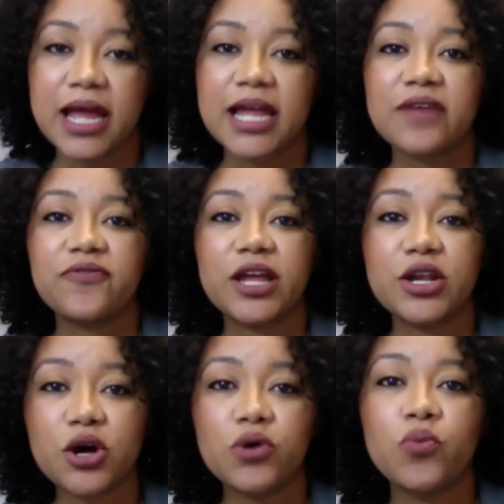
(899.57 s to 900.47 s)
If they
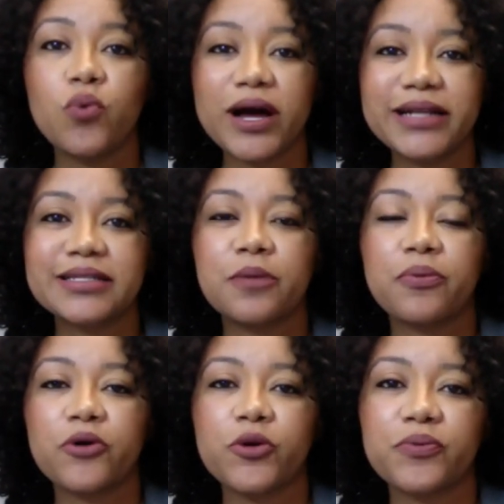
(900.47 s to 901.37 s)
know what the
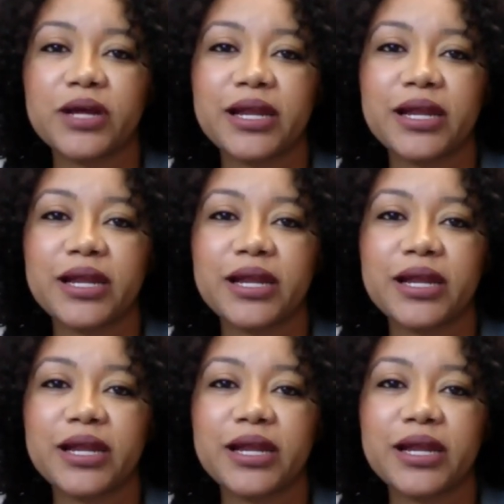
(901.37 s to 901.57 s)
appropriate